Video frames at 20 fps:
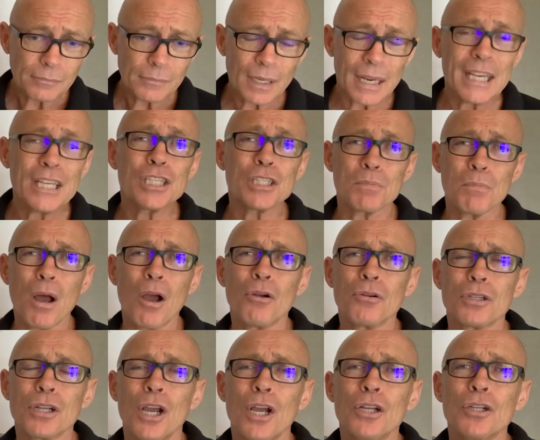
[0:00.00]
He
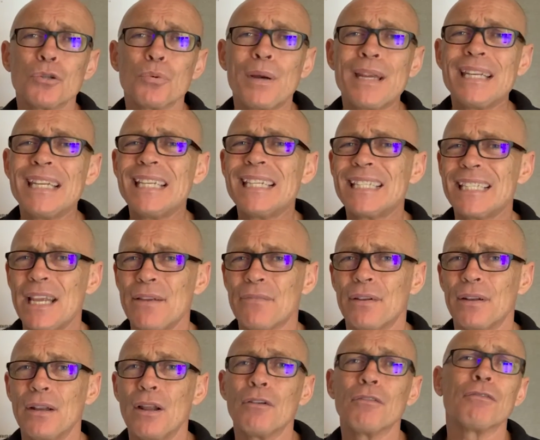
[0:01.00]
smoked
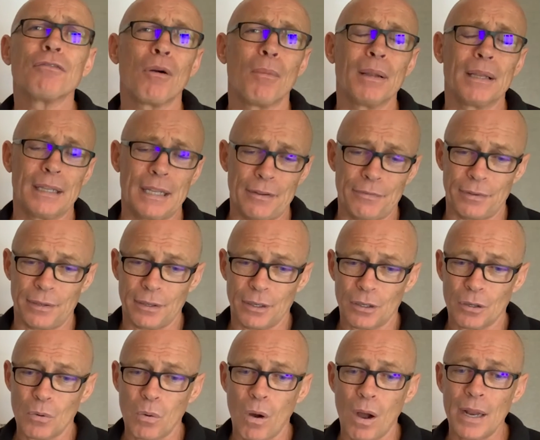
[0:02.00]
27 from 11.
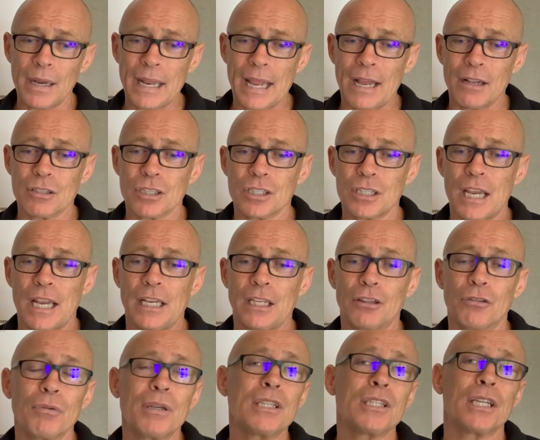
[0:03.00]
Quite outstanding.
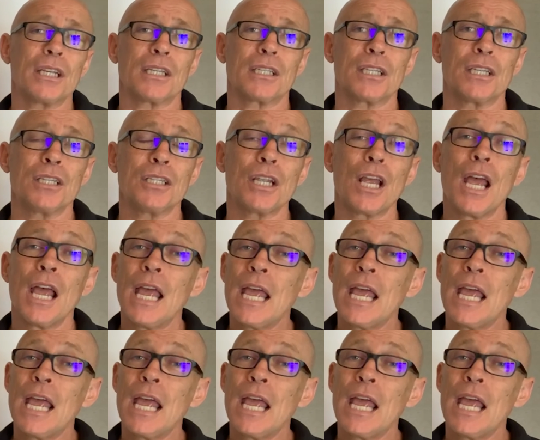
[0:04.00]
3 sixes.